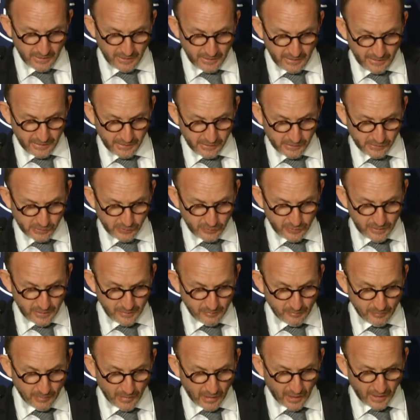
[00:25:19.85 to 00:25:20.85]

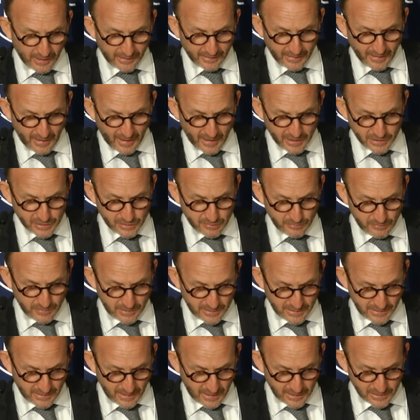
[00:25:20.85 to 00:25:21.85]
including bycatch
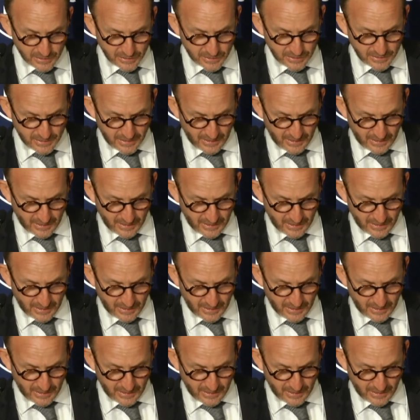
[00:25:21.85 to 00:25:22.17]
mitigation